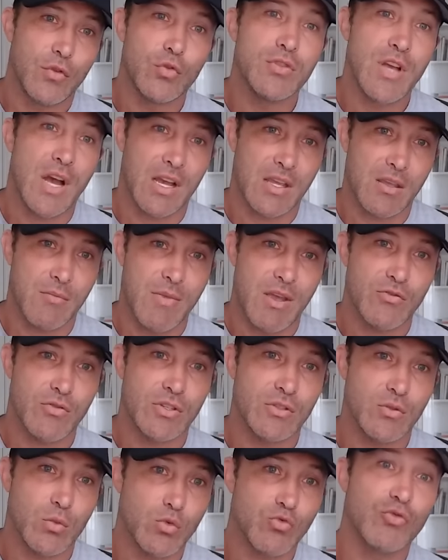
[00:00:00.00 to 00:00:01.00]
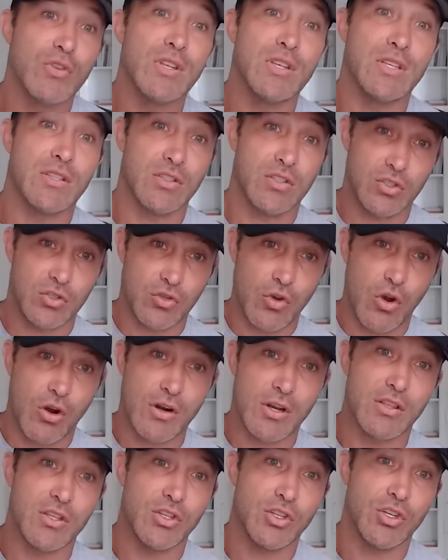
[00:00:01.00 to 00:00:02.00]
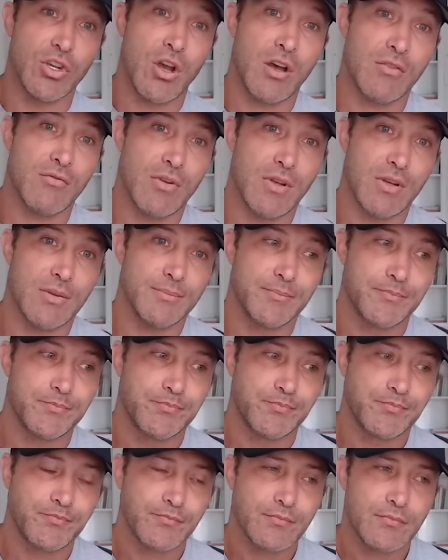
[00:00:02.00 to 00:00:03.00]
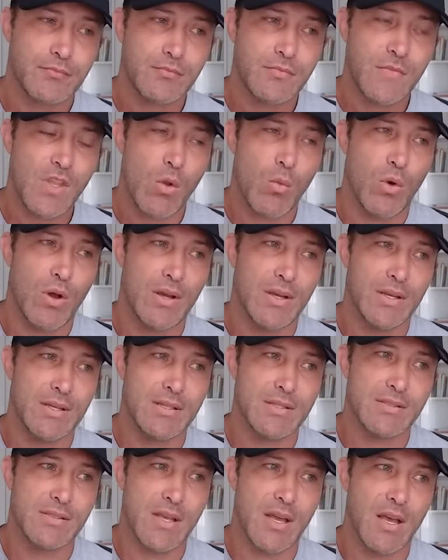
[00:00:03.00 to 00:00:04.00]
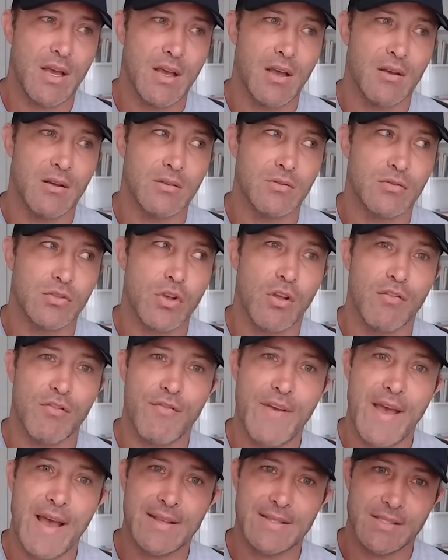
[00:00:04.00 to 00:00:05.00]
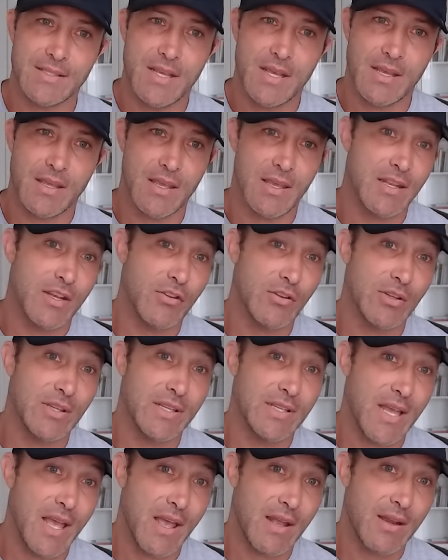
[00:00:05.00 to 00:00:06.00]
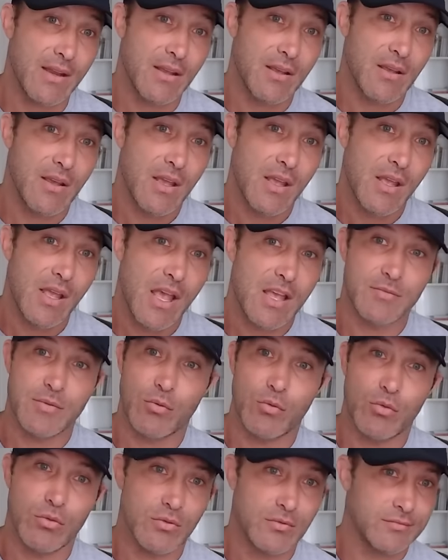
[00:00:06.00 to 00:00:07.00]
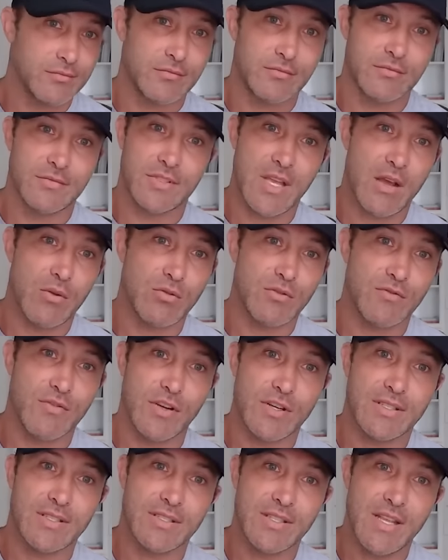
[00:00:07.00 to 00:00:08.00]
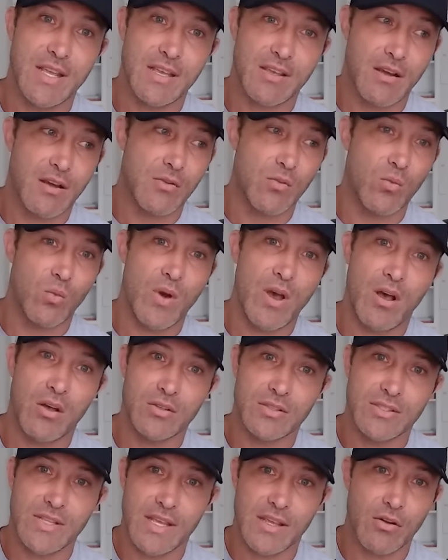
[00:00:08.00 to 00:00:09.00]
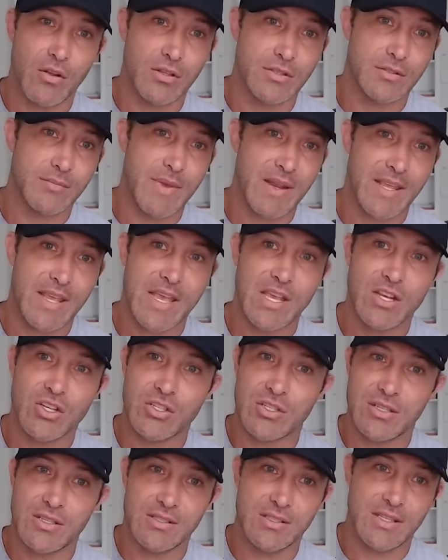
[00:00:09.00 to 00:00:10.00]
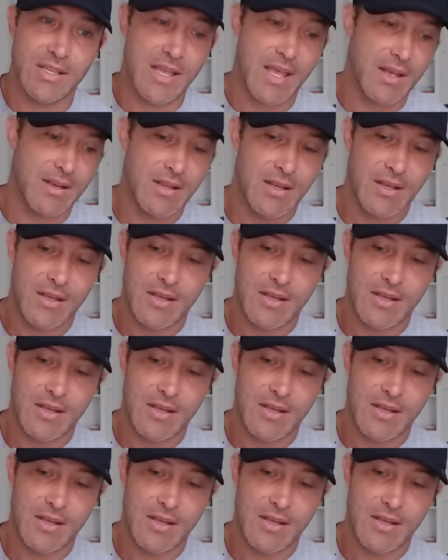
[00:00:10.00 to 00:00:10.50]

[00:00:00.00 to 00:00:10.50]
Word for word: food documentaries, which really started the genre, was it's called Fat, Sick, and Nearly Dead. As people were, this guy was very sick, unwell. He's taking all these medications.